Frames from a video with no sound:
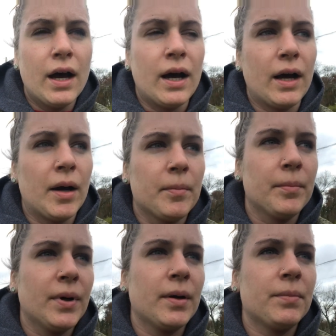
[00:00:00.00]
Um,
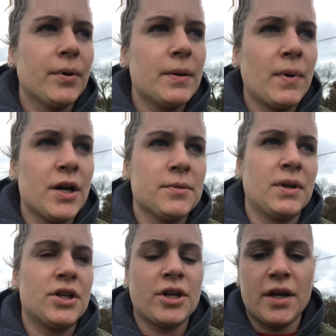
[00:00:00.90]
but pretty much I'm
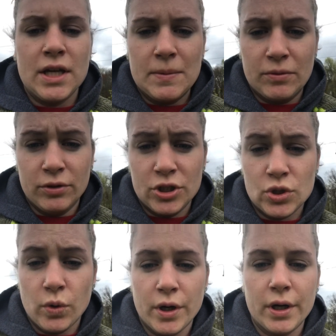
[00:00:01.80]
going to try and keep it really
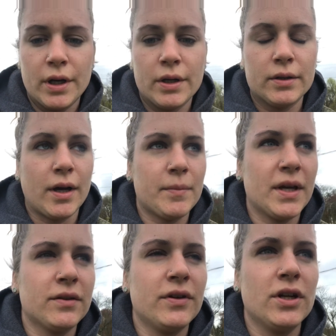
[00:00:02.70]
short, not make
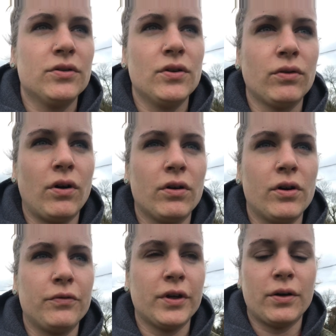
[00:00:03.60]
the video too long.
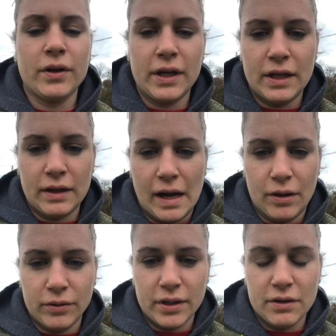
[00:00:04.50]
Hopefully I don't get in, out
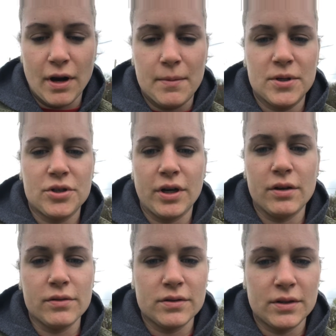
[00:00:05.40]
on any rabbit
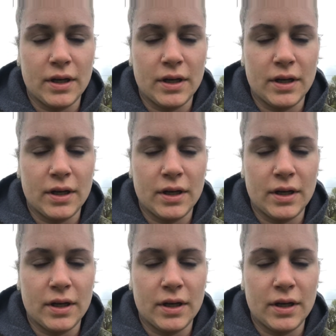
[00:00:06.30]
trails.